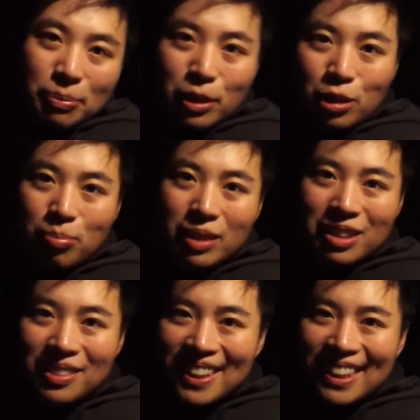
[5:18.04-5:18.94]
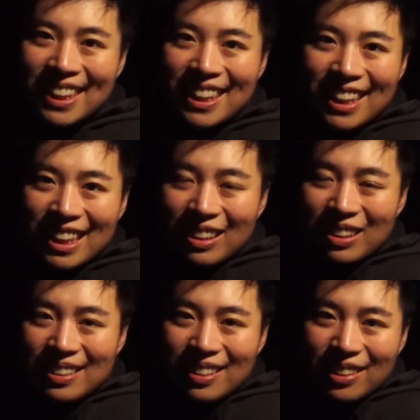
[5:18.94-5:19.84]
spilt milk
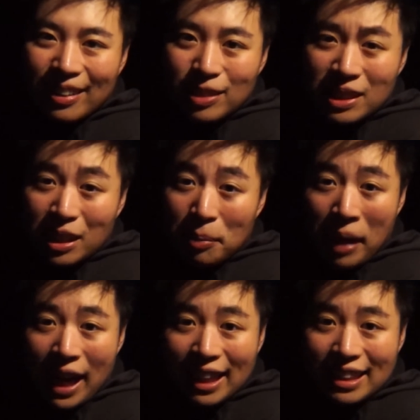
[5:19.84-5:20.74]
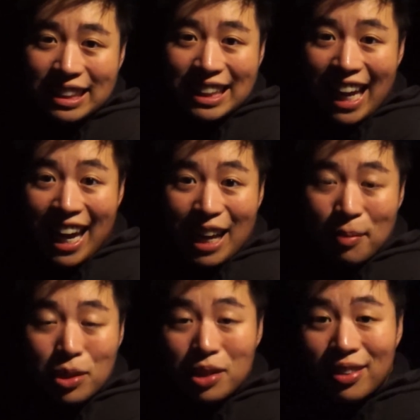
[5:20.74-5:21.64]
so I'm just going to pay it
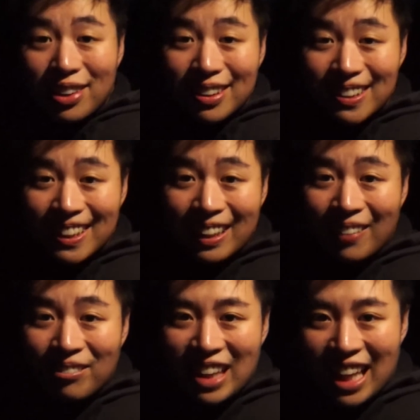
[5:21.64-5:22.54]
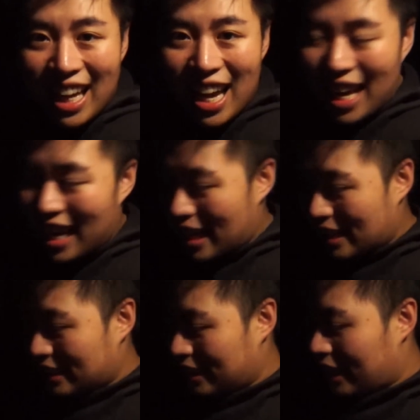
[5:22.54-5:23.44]
and move on.
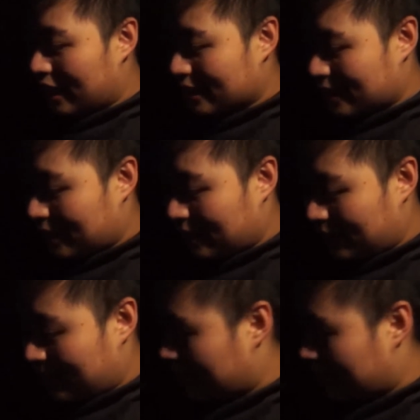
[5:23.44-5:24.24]
And yeah, so